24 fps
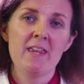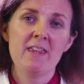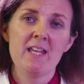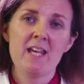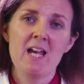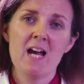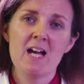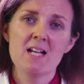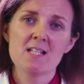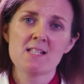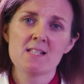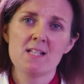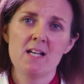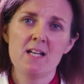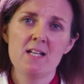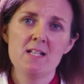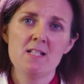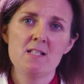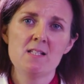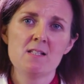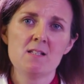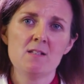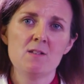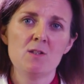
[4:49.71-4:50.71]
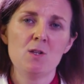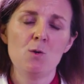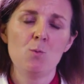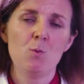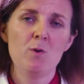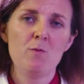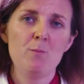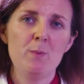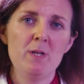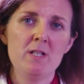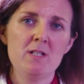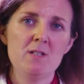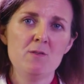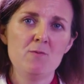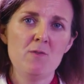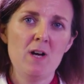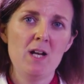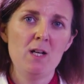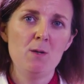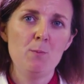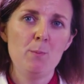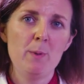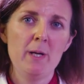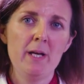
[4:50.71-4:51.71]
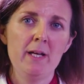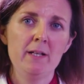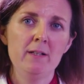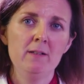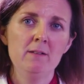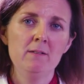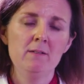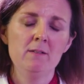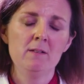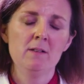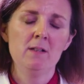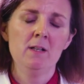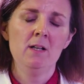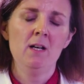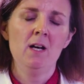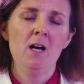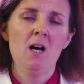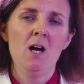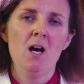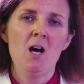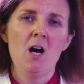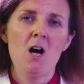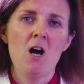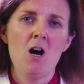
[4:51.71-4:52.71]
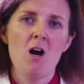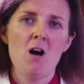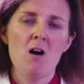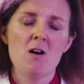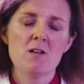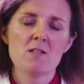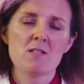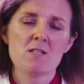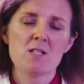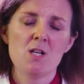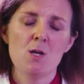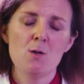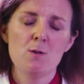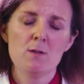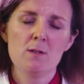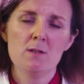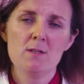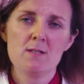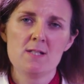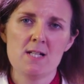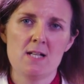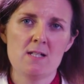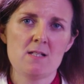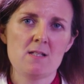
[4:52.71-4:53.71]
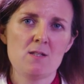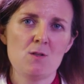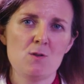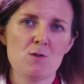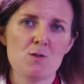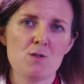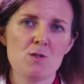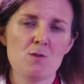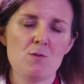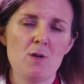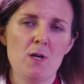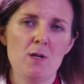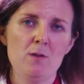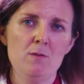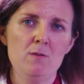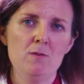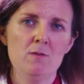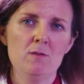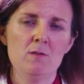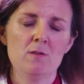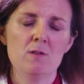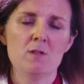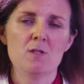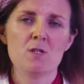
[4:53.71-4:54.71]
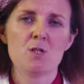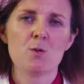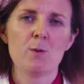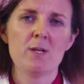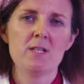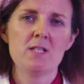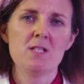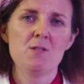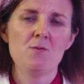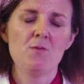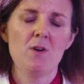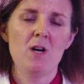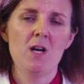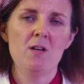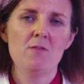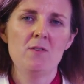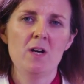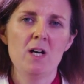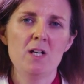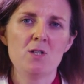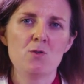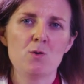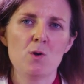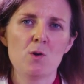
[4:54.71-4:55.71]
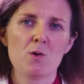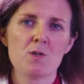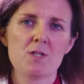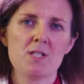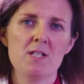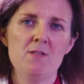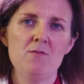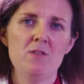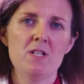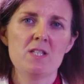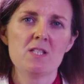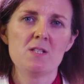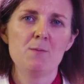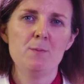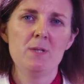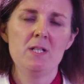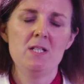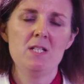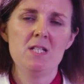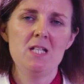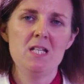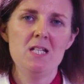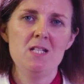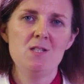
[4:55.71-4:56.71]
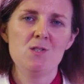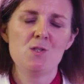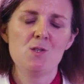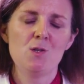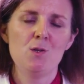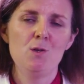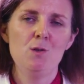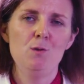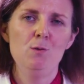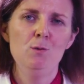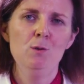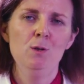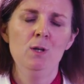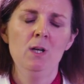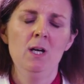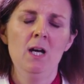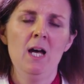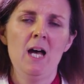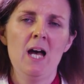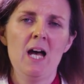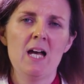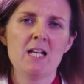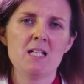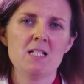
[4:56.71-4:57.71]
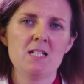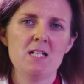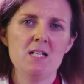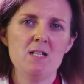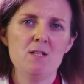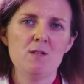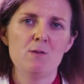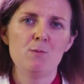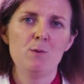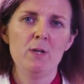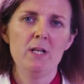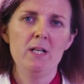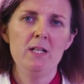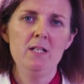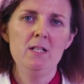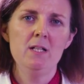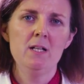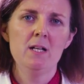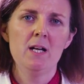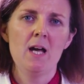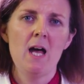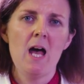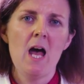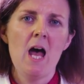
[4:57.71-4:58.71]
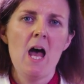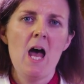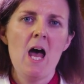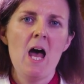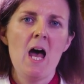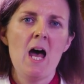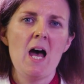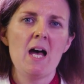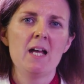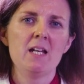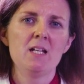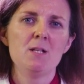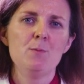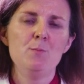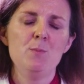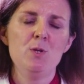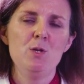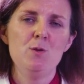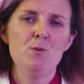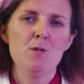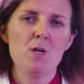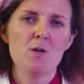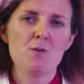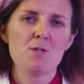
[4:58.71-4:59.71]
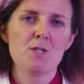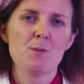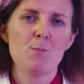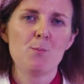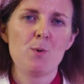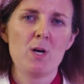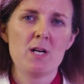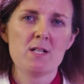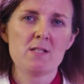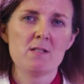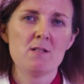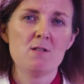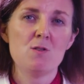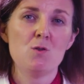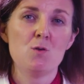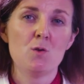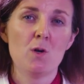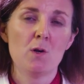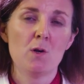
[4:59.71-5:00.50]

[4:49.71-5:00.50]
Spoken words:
And the assays that we've been developing are total testosterone, 25-hydroxyvitamin D2 and D3, and immunosuppressant